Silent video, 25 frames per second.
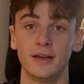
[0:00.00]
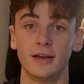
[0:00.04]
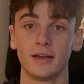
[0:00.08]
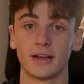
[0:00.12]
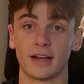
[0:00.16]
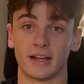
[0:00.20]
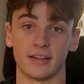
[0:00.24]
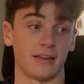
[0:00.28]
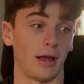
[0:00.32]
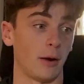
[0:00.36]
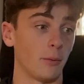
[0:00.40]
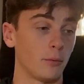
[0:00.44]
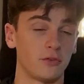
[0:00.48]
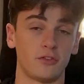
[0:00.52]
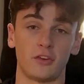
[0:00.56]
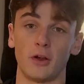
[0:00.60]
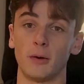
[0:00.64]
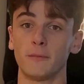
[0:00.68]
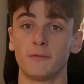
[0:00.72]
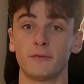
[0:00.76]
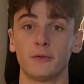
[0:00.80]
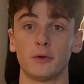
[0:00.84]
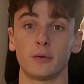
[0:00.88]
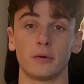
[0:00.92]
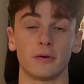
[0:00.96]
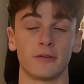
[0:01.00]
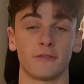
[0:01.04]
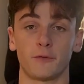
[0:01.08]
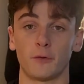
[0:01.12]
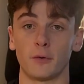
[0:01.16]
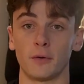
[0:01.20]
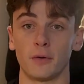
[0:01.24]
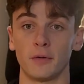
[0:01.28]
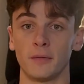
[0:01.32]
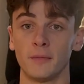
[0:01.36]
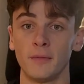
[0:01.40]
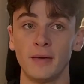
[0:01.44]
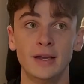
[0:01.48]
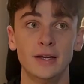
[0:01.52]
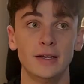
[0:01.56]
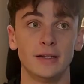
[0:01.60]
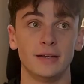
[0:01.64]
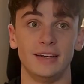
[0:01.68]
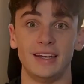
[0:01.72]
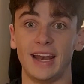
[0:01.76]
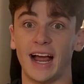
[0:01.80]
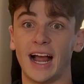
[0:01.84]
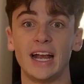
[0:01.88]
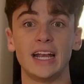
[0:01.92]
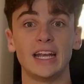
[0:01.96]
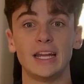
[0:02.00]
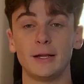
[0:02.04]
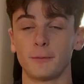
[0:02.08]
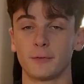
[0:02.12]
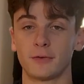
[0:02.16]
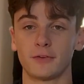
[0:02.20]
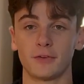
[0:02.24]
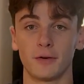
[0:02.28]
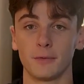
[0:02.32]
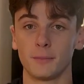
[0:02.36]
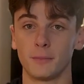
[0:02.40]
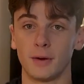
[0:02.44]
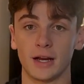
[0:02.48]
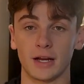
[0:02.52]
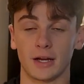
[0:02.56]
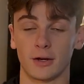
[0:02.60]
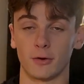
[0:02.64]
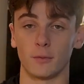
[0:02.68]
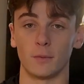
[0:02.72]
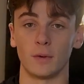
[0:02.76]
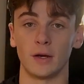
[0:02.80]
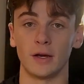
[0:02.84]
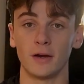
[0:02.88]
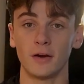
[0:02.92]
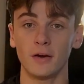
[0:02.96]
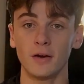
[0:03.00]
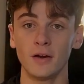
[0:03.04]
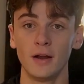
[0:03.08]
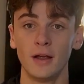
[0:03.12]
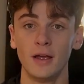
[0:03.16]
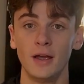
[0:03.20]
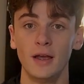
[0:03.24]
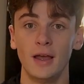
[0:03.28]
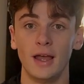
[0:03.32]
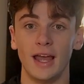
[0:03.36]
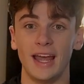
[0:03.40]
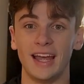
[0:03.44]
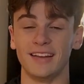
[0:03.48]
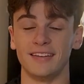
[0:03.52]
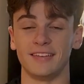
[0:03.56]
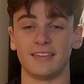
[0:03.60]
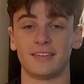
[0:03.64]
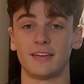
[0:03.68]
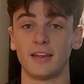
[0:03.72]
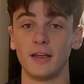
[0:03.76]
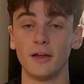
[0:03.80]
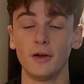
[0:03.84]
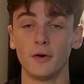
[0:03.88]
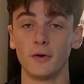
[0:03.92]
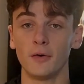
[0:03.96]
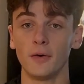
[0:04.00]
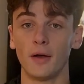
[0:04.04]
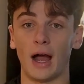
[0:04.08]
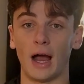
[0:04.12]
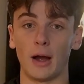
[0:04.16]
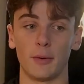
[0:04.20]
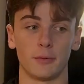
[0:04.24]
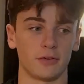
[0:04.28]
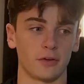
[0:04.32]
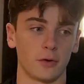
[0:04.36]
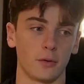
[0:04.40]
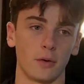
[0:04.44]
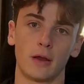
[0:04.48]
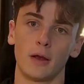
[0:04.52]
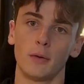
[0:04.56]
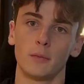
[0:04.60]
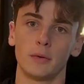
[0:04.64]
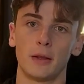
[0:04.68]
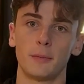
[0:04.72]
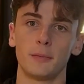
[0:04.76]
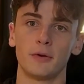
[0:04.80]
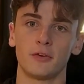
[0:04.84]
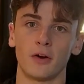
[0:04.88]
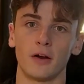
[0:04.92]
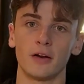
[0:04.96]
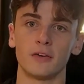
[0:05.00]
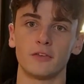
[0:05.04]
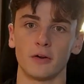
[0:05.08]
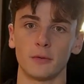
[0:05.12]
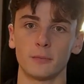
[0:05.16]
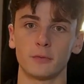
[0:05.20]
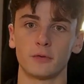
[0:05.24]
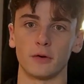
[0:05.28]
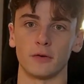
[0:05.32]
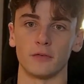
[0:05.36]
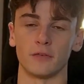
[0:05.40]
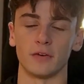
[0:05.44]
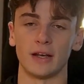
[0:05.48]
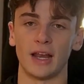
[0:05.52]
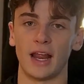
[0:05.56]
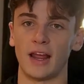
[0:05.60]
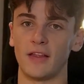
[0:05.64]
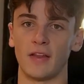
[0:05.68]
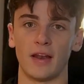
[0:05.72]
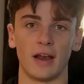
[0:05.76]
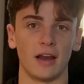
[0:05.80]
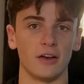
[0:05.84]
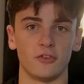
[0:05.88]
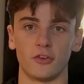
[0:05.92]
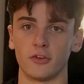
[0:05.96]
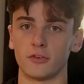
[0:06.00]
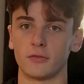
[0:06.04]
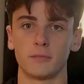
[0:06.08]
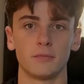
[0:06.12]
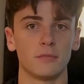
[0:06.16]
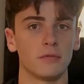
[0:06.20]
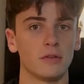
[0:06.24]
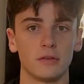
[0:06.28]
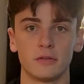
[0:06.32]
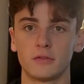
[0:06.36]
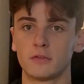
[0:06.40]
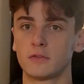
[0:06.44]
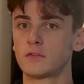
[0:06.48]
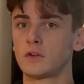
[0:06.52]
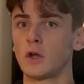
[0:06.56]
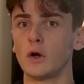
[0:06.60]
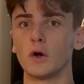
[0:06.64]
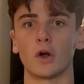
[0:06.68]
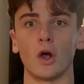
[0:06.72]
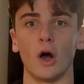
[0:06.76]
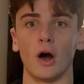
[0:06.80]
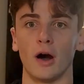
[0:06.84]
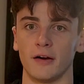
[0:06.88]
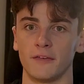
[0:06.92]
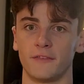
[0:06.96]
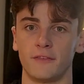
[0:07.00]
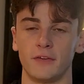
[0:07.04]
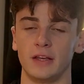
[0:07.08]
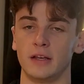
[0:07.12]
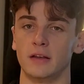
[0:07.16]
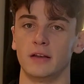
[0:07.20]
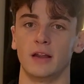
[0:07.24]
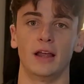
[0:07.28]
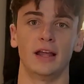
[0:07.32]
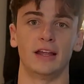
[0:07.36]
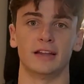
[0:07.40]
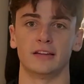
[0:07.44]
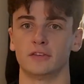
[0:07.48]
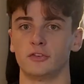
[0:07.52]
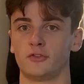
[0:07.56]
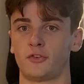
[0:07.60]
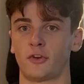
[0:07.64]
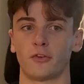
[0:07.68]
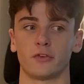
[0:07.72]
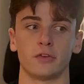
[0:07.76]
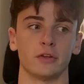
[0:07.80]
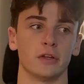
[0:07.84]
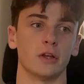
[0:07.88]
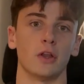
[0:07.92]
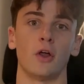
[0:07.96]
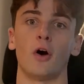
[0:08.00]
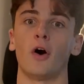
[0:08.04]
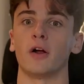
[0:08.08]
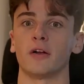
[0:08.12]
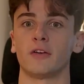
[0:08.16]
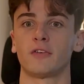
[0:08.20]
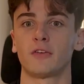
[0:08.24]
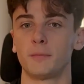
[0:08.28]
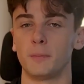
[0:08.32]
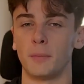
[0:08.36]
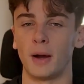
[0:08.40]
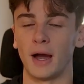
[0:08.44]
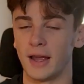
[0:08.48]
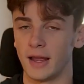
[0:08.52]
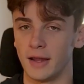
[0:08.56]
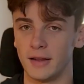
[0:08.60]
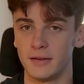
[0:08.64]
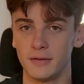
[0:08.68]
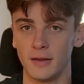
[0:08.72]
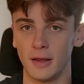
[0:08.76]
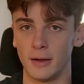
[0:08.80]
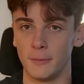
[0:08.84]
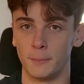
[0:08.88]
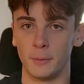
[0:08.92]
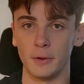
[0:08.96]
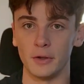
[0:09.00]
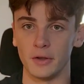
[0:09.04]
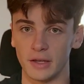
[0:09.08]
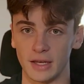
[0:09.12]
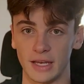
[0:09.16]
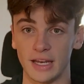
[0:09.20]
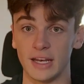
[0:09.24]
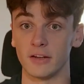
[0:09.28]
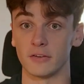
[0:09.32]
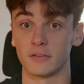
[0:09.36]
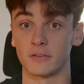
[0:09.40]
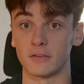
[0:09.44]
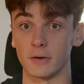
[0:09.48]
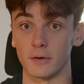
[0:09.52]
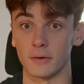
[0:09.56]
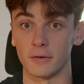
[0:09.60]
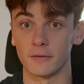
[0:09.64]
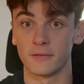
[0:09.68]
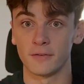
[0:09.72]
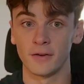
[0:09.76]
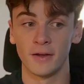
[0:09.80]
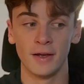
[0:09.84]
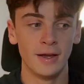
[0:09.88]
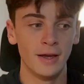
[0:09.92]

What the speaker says: Because I was jump floating for 90% of my career until I was like, okay, well, let me try jump serving. And then I just took off and it just launched my ability to serve.